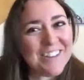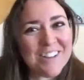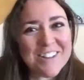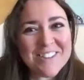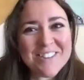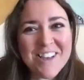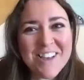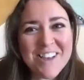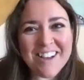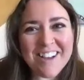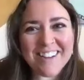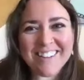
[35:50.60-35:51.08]

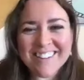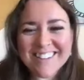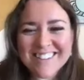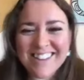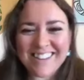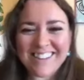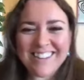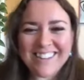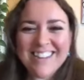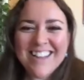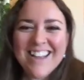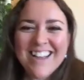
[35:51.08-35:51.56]
Good song, good
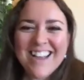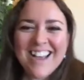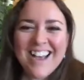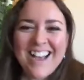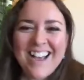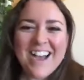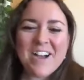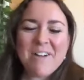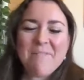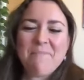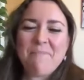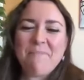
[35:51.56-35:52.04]

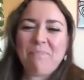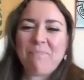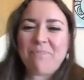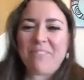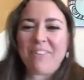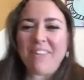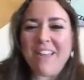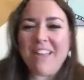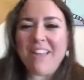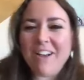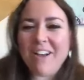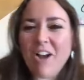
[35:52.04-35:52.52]
song.
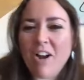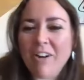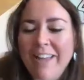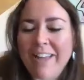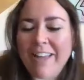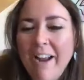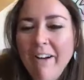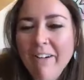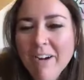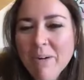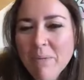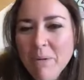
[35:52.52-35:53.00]

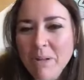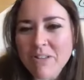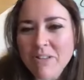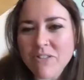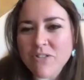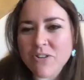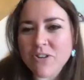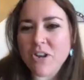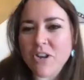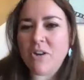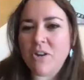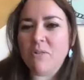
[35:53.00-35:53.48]
Karen wants
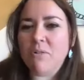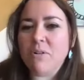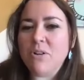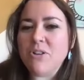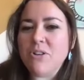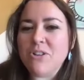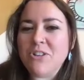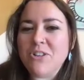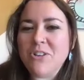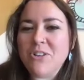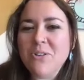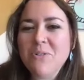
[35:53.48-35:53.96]
to know,
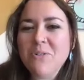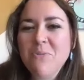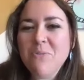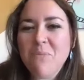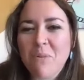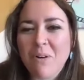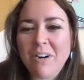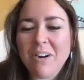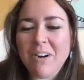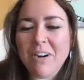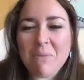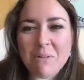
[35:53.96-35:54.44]
do you
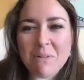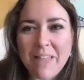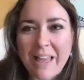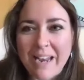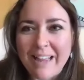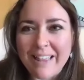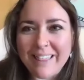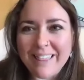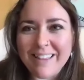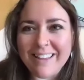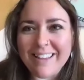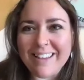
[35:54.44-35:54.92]
work with
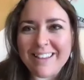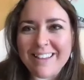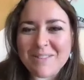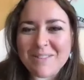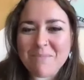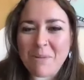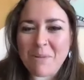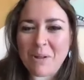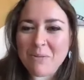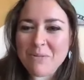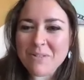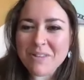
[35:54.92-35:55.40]
anything
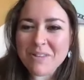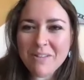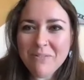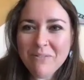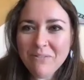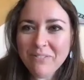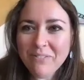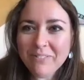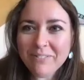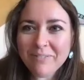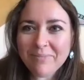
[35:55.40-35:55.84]
explosive?